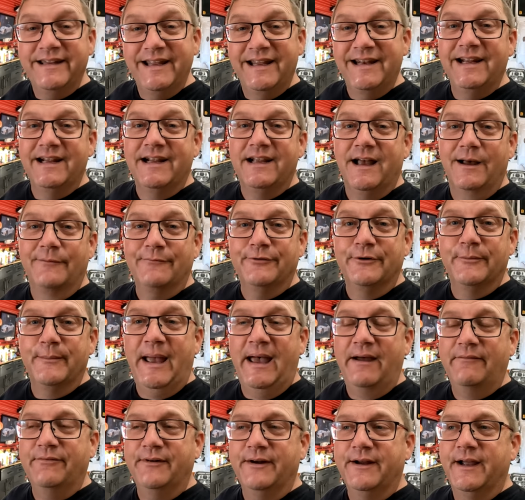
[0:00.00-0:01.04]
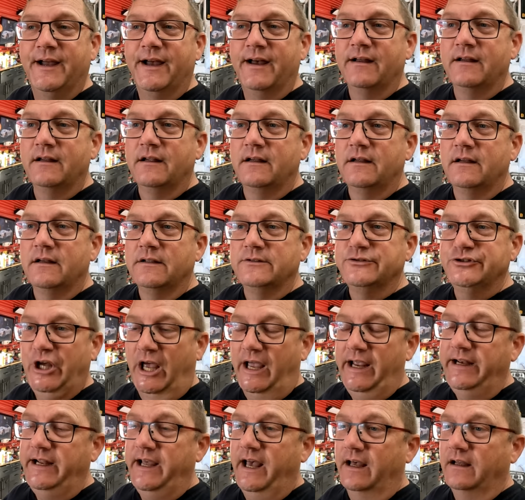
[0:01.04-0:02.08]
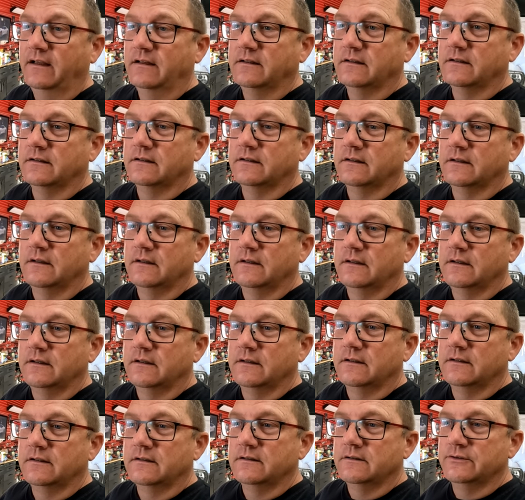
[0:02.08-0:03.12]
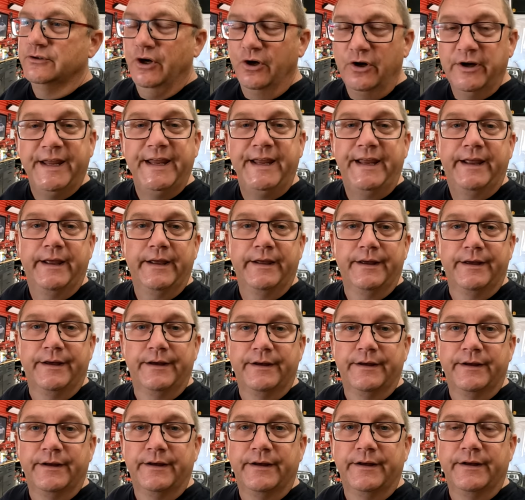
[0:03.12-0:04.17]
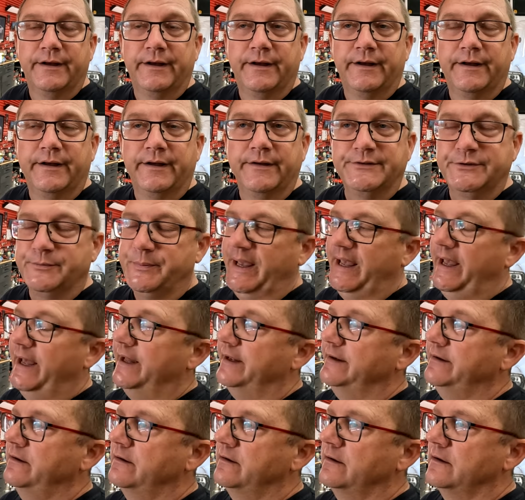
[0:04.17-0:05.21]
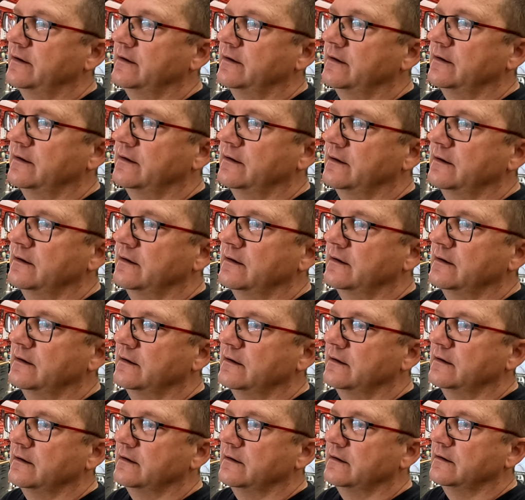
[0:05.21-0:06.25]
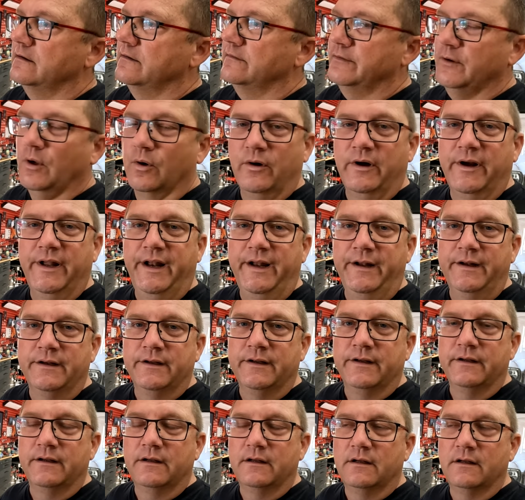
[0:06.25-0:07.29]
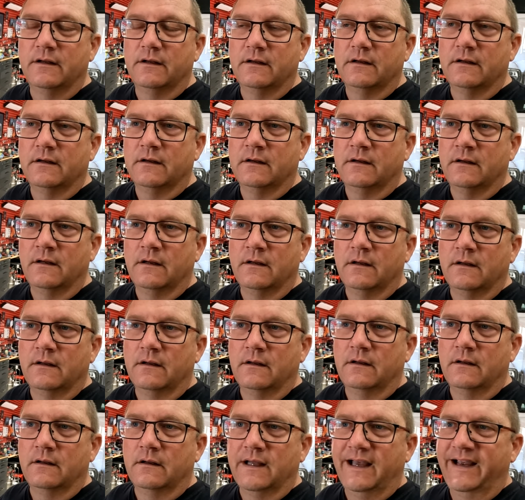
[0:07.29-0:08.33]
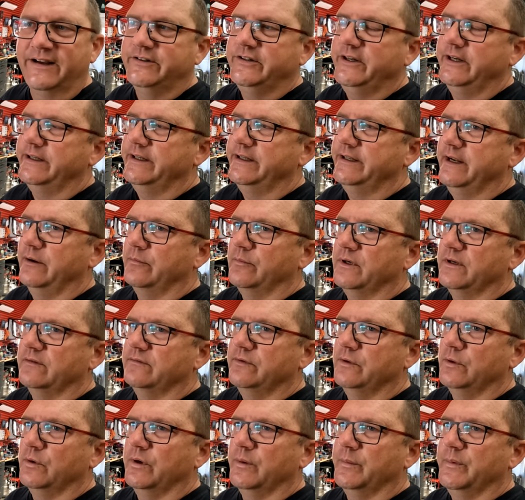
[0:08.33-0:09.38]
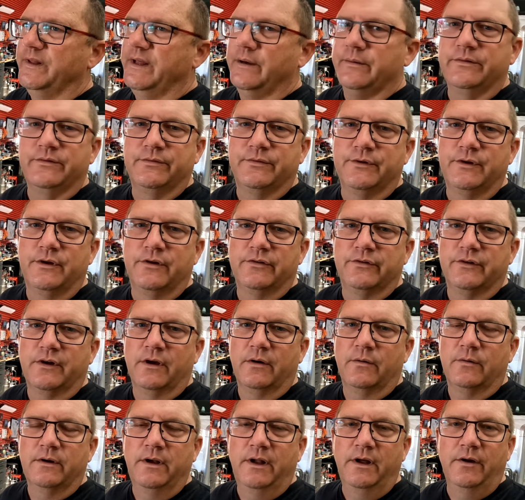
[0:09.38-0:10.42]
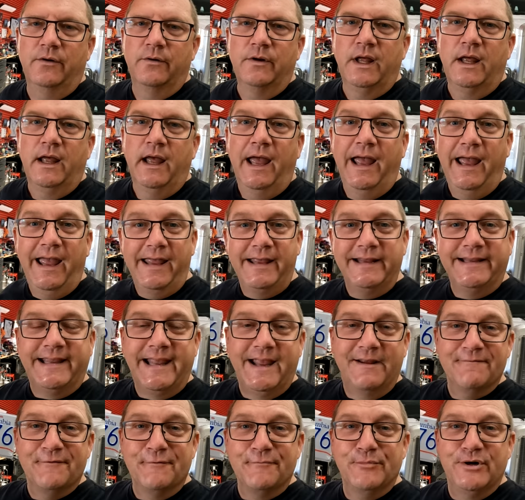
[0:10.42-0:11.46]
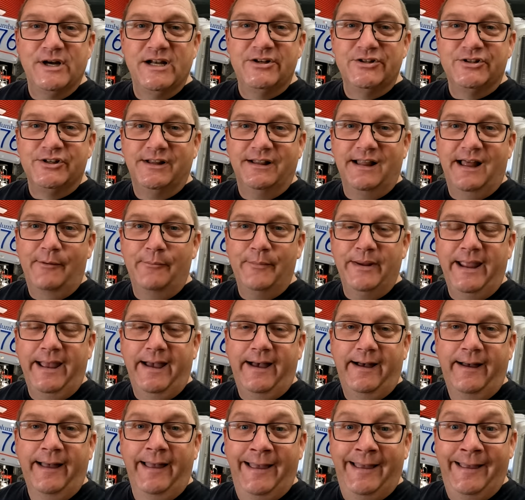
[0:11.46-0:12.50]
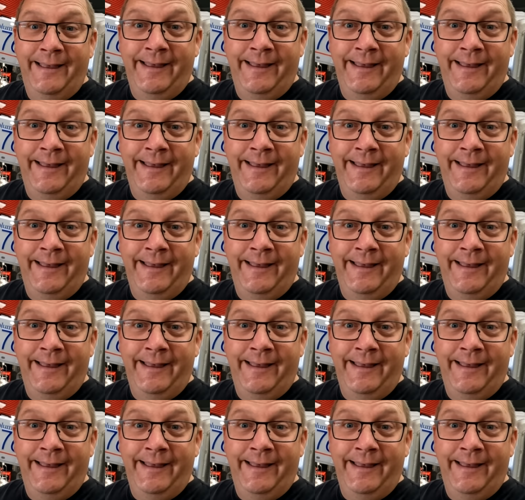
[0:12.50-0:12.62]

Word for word: Did it come from Africa? China? Turkey? Japan? Florida? Actually, I did get one in Florida, but that was a few years ago. No, it came from British Columbia.